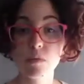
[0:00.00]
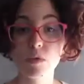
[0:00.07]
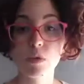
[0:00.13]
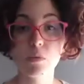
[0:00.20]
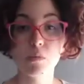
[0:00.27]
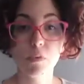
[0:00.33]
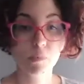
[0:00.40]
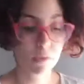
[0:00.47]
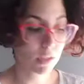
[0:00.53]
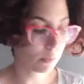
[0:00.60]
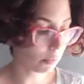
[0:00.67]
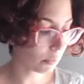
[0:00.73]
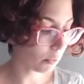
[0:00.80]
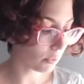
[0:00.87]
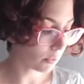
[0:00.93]
So maybe there are
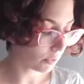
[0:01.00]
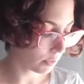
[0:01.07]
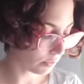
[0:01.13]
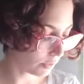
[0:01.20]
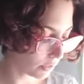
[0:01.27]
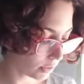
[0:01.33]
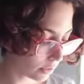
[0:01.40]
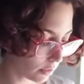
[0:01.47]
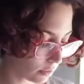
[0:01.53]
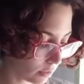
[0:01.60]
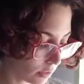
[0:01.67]
people in the first